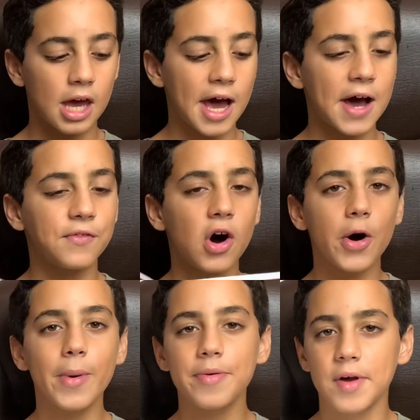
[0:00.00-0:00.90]
of all
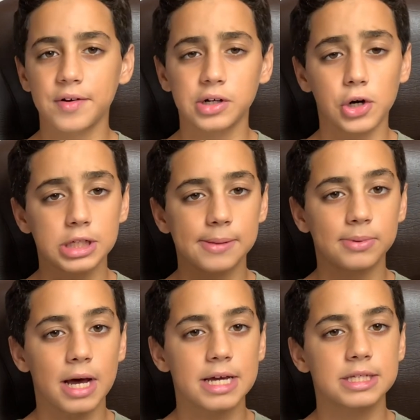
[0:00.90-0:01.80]
my favorite art
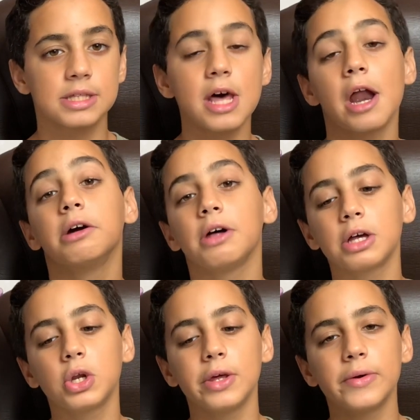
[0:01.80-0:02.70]
supplies that I
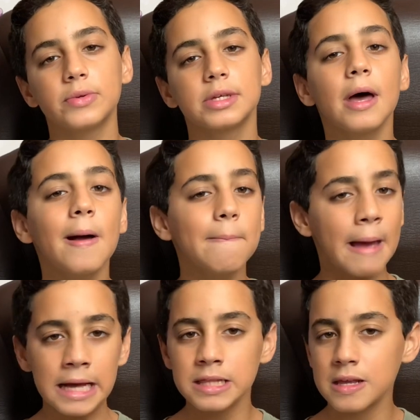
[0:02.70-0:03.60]
like to use.
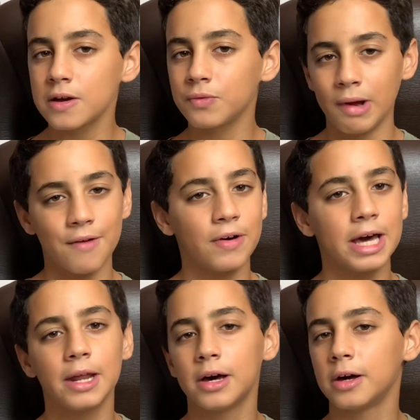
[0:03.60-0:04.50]
Paint, graphite,
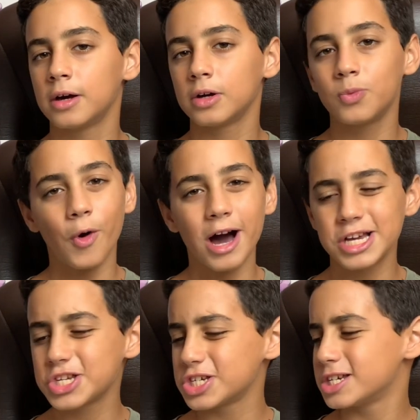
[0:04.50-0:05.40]

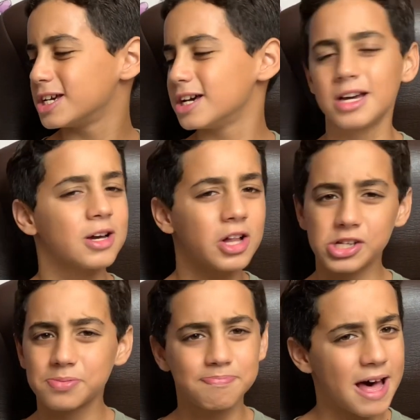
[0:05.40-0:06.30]
gouache,
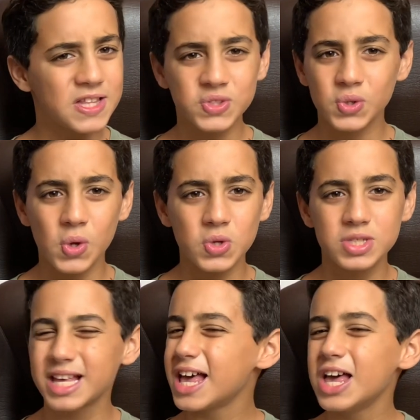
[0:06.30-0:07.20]
colored pencils.
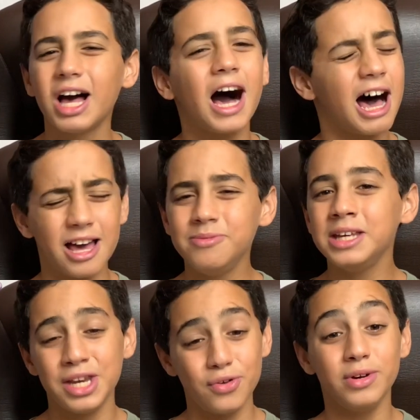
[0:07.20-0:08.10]
I
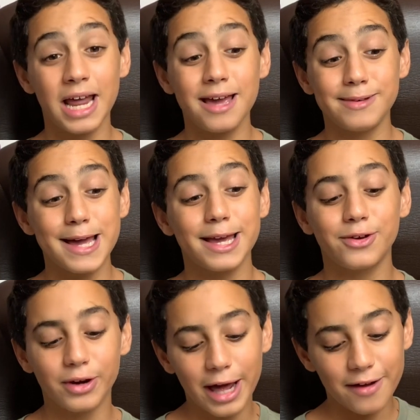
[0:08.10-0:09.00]
mean, you name it,
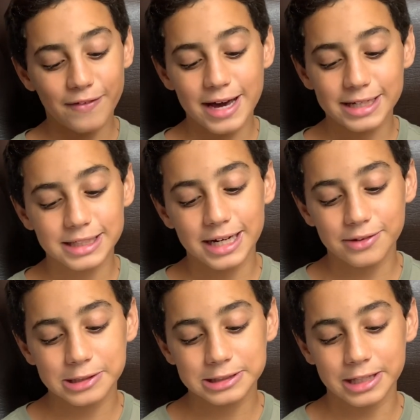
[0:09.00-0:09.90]
you're gonna find it in
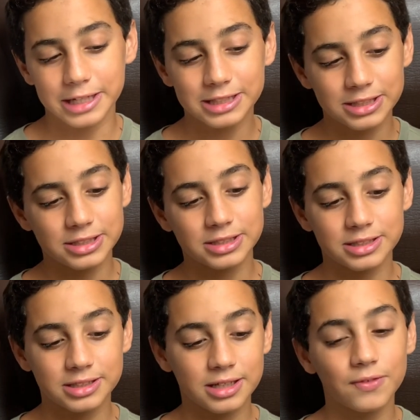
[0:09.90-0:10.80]
this list.
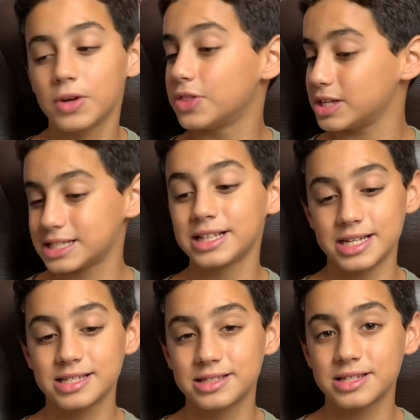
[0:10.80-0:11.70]

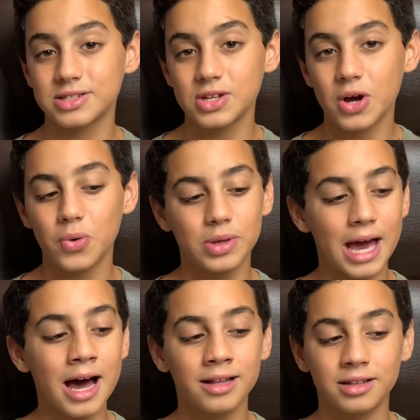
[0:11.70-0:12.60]
So yeah,
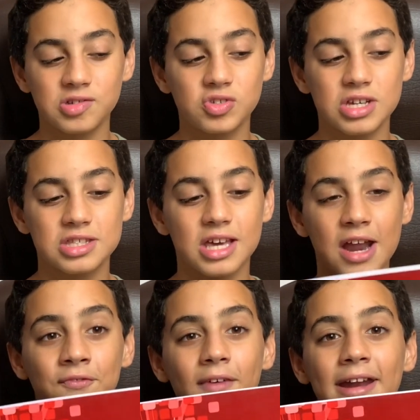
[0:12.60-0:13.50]
let's just get
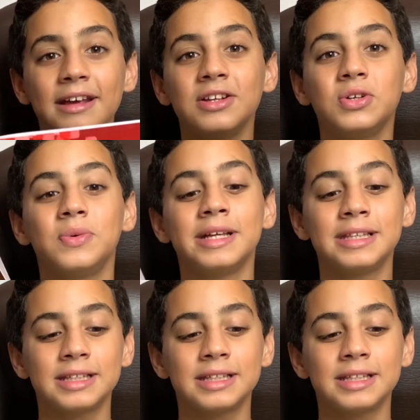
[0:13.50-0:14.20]
right into it.